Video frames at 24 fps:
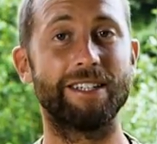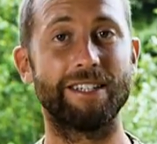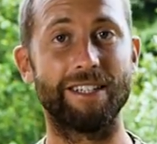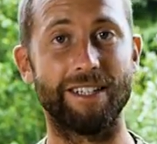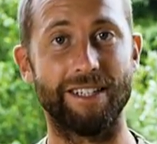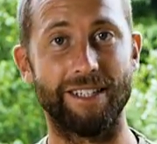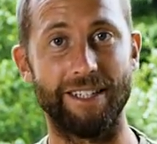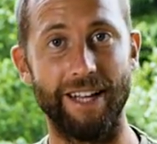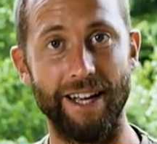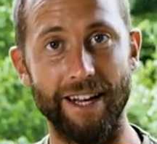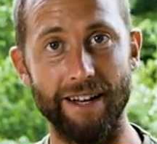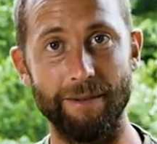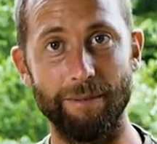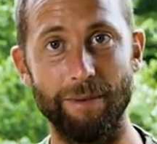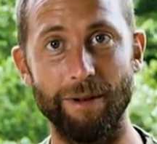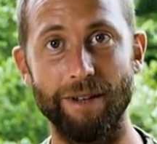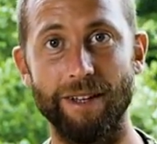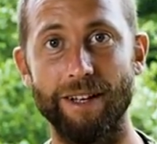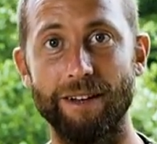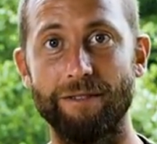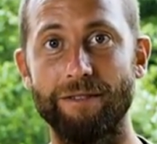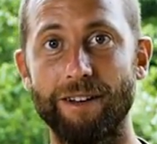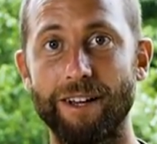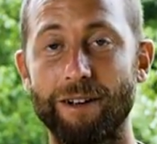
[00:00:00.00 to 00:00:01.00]
sustainable
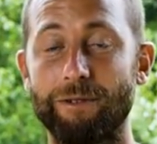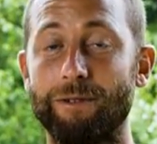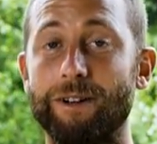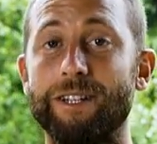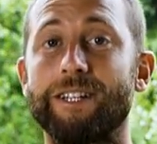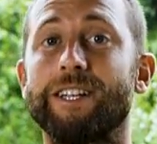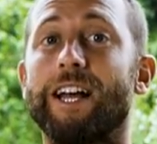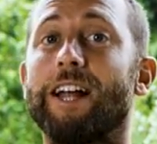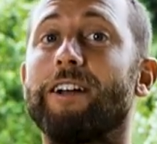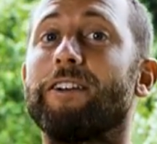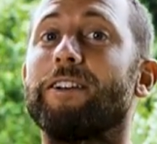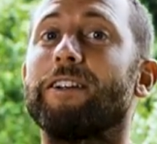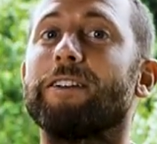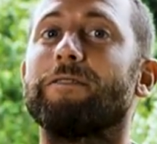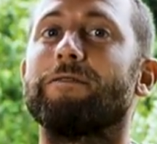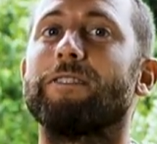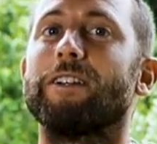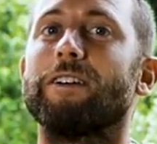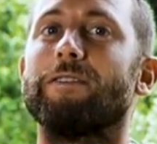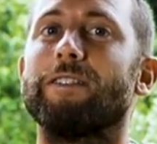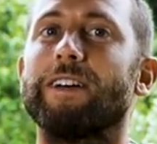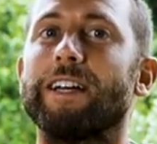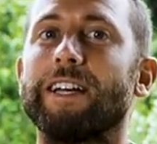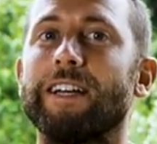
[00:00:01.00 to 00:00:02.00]
living, regenerative
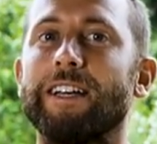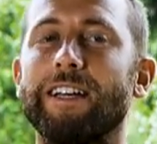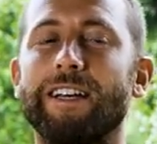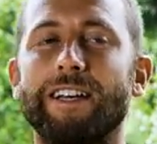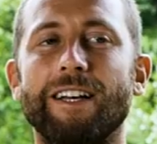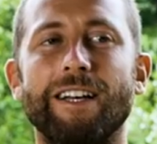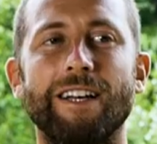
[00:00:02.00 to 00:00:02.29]
living,